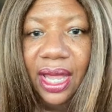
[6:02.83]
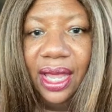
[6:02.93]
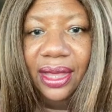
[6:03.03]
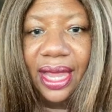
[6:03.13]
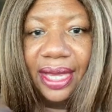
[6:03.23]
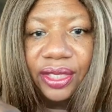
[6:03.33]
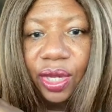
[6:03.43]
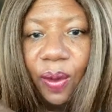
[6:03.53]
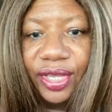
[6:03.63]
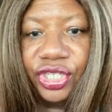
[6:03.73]
they ask the
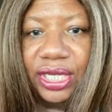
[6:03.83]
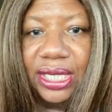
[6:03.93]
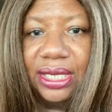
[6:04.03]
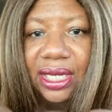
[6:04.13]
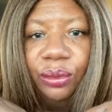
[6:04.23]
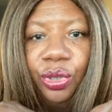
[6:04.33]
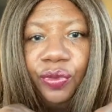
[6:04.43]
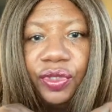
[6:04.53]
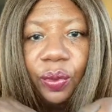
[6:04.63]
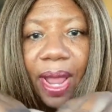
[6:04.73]
questions and it moves
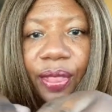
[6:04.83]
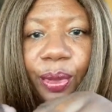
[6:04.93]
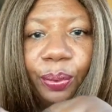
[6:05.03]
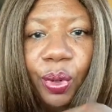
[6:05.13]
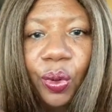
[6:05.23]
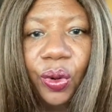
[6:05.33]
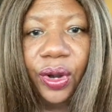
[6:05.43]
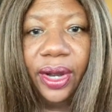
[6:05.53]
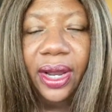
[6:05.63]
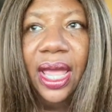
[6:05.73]
around the
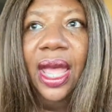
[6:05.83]
board.